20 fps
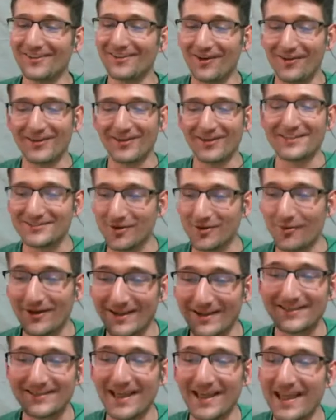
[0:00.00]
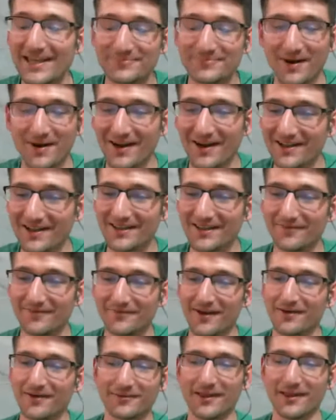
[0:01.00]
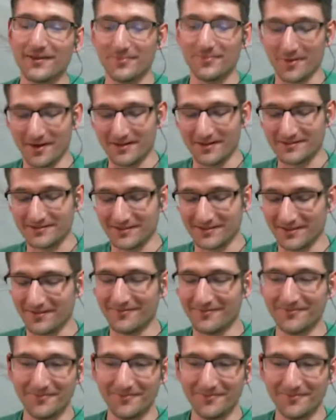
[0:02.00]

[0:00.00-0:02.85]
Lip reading: okay, so we get 8 pints. I'm fine with 8 pints. Yeah.